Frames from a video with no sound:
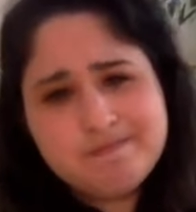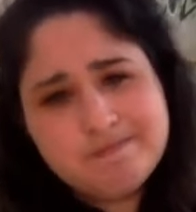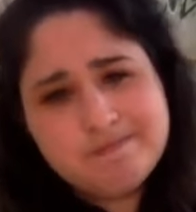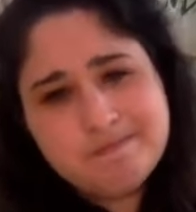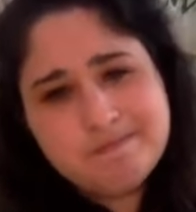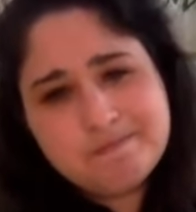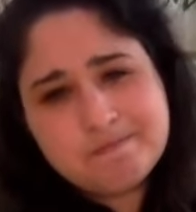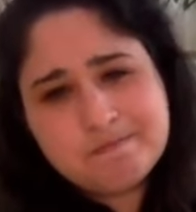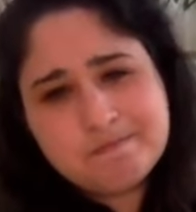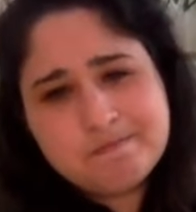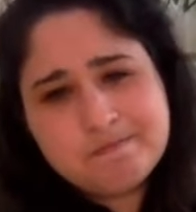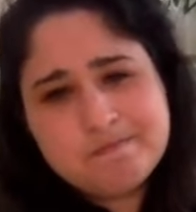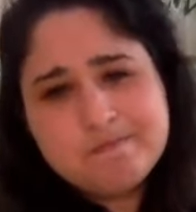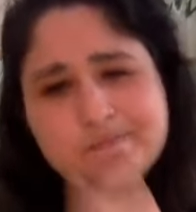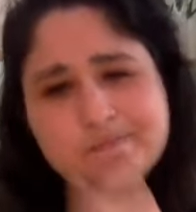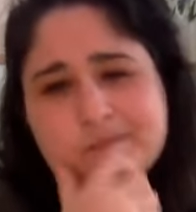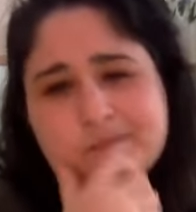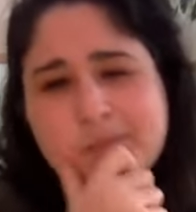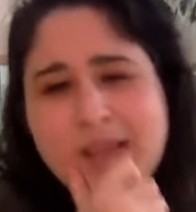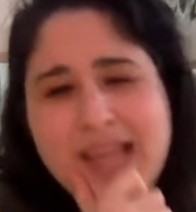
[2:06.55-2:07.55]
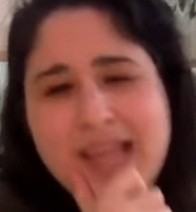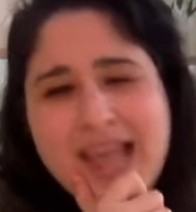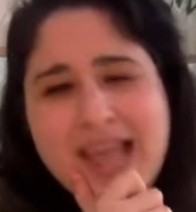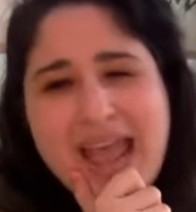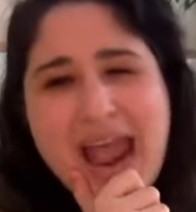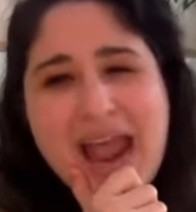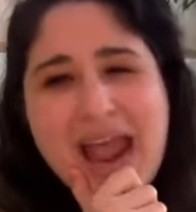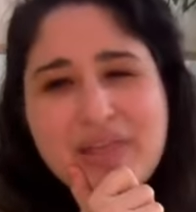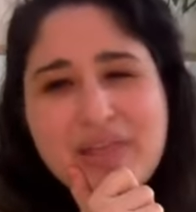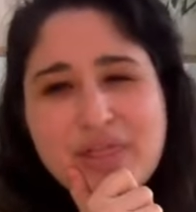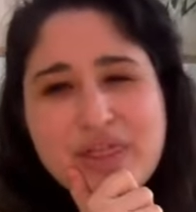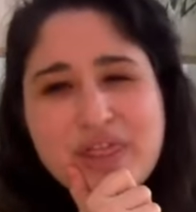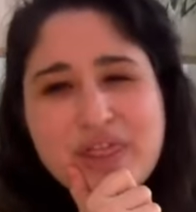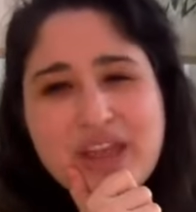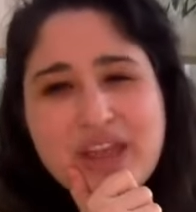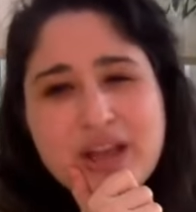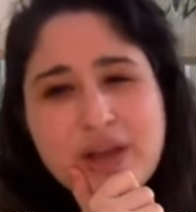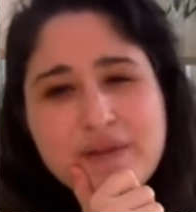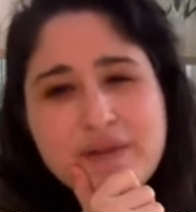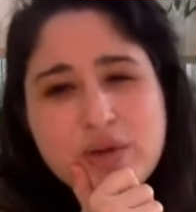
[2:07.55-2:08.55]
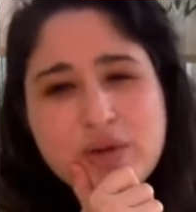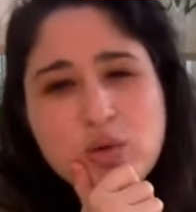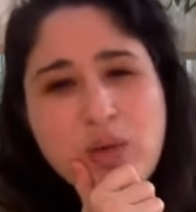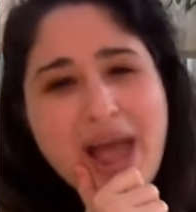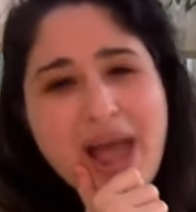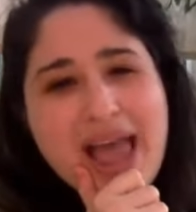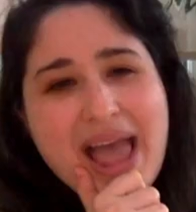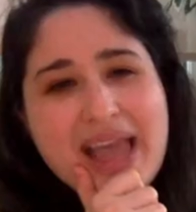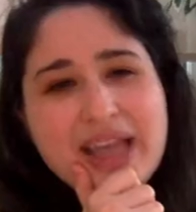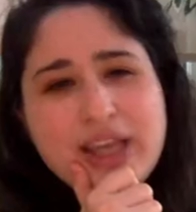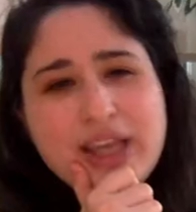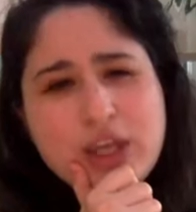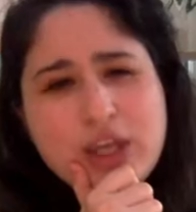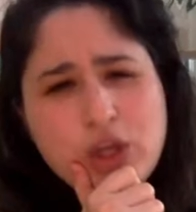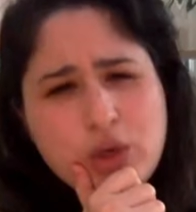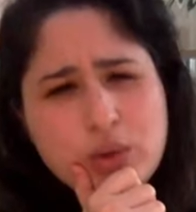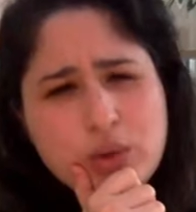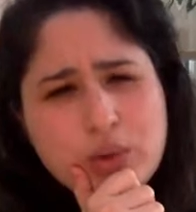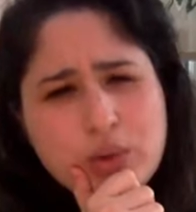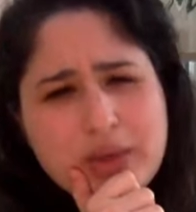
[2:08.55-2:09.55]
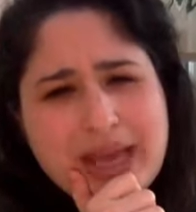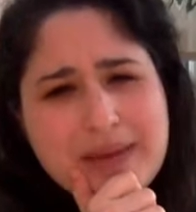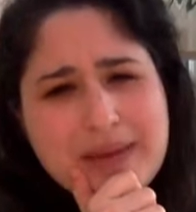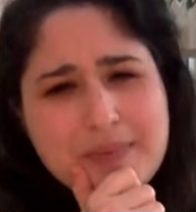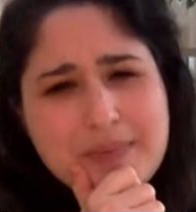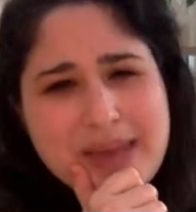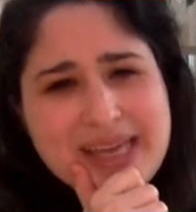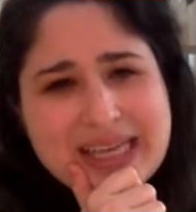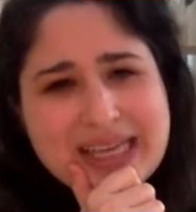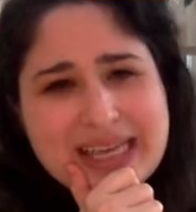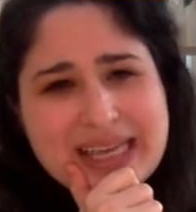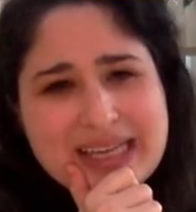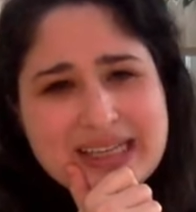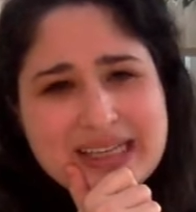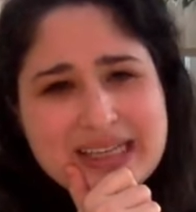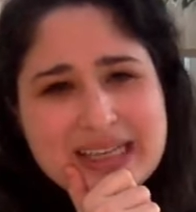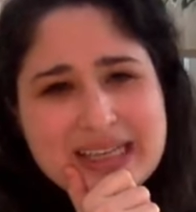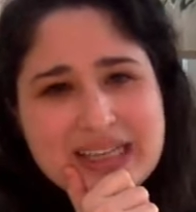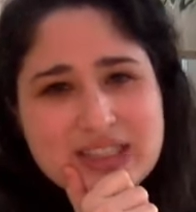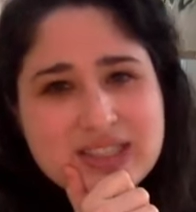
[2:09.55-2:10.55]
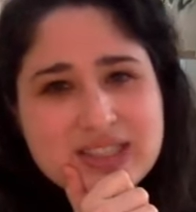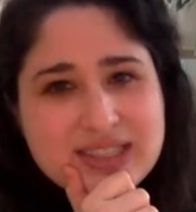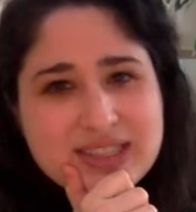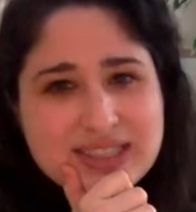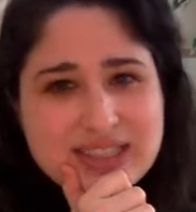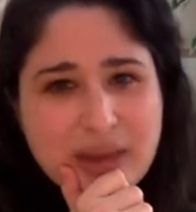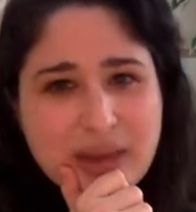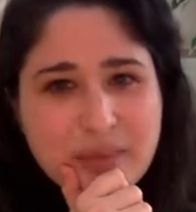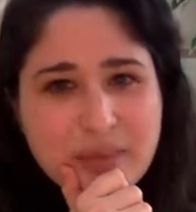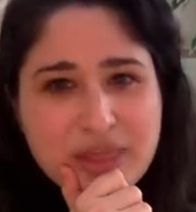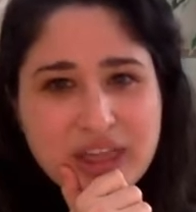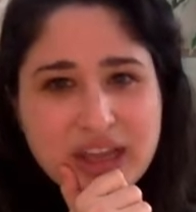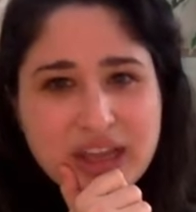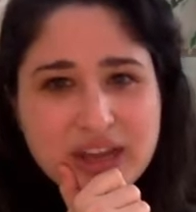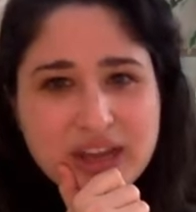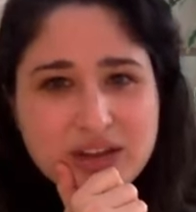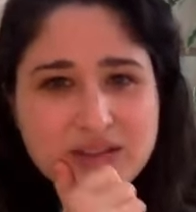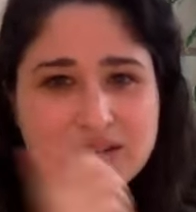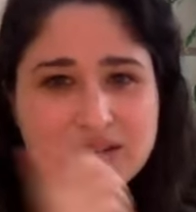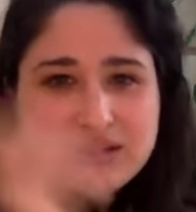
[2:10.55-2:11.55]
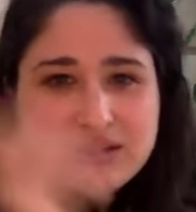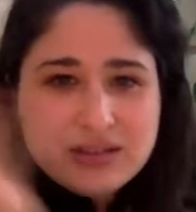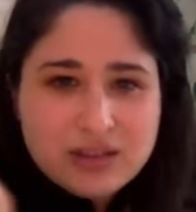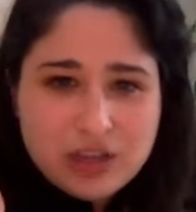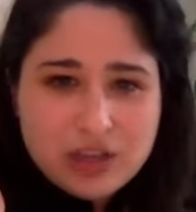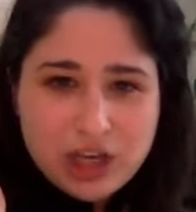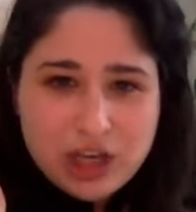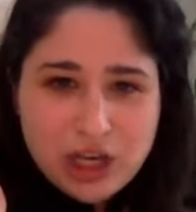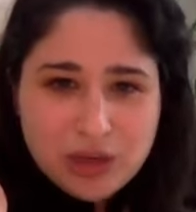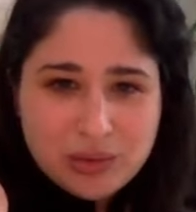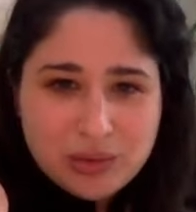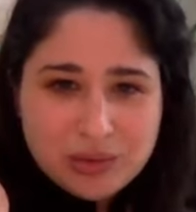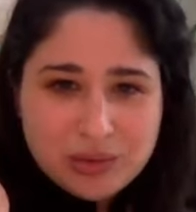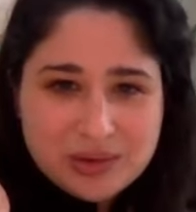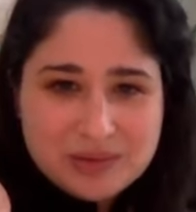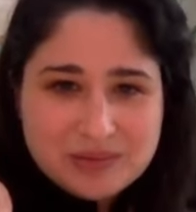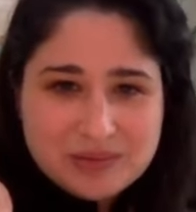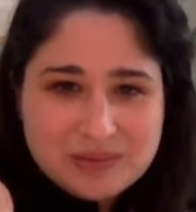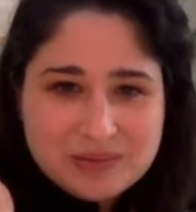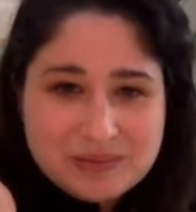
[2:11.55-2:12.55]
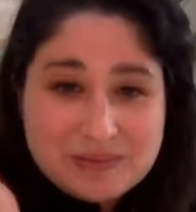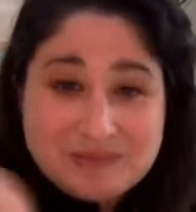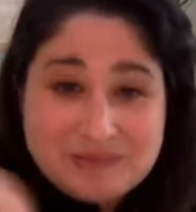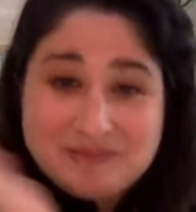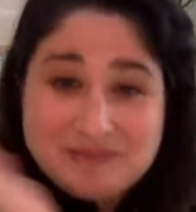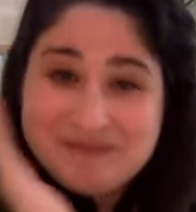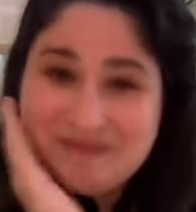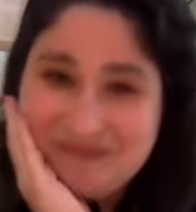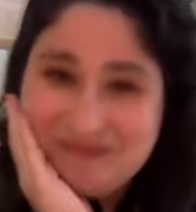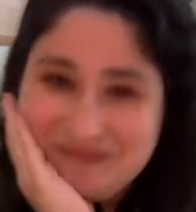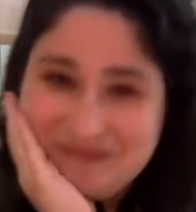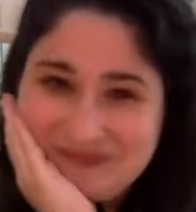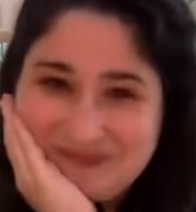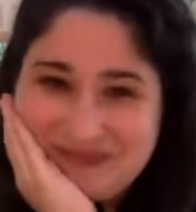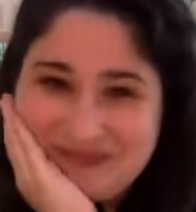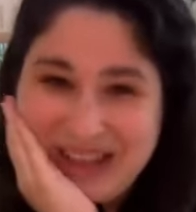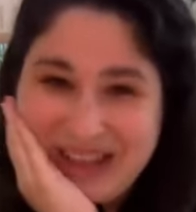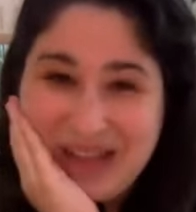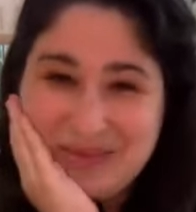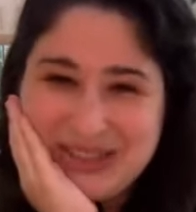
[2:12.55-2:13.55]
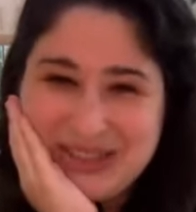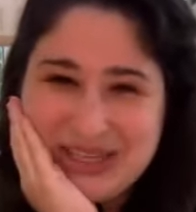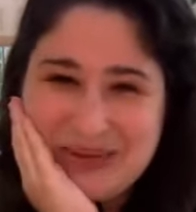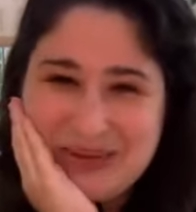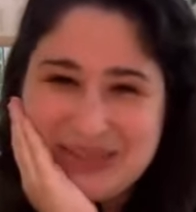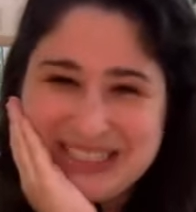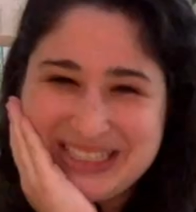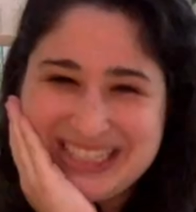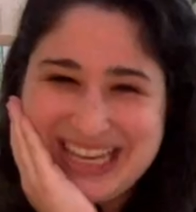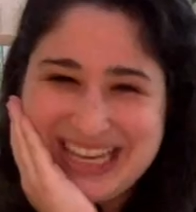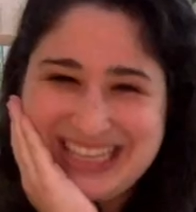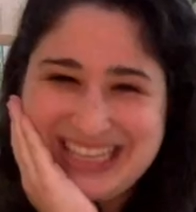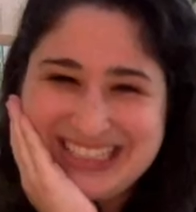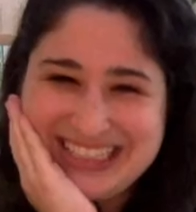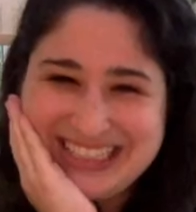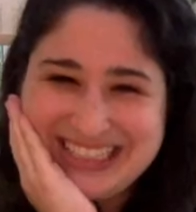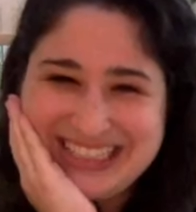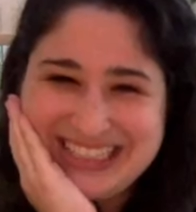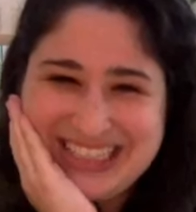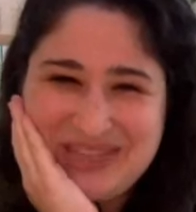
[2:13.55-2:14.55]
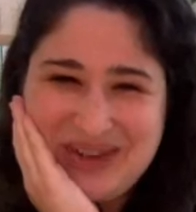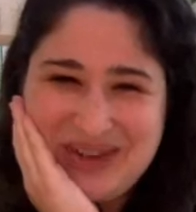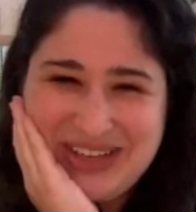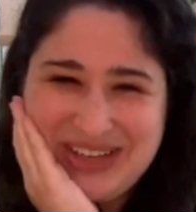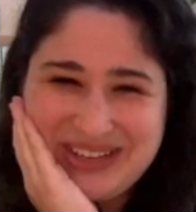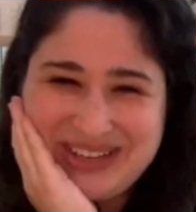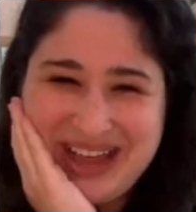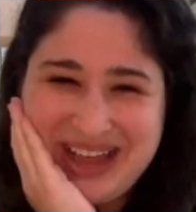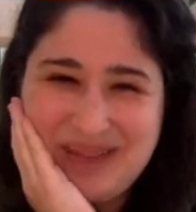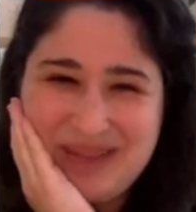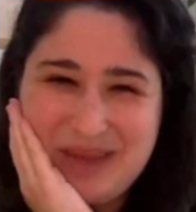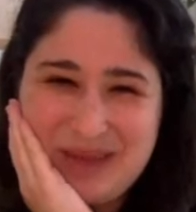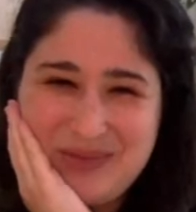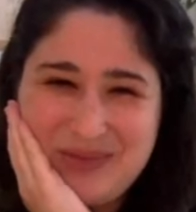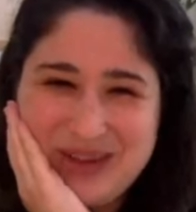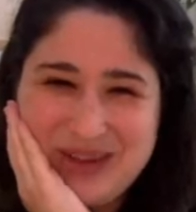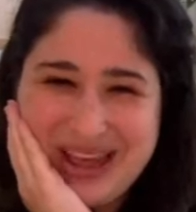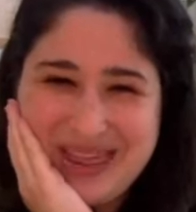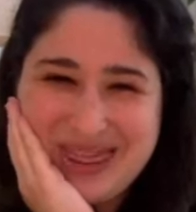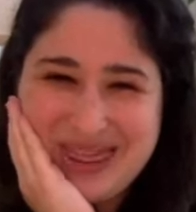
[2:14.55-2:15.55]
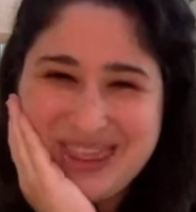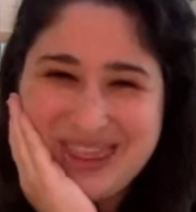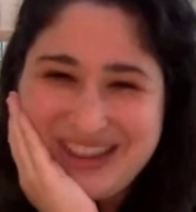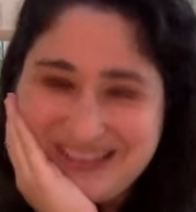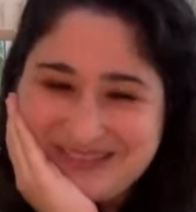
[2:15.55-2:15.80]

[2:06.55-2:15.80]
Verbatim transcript: Hmm. And think of a way you can make it into something new. I'm so excited to see what you'll come up with.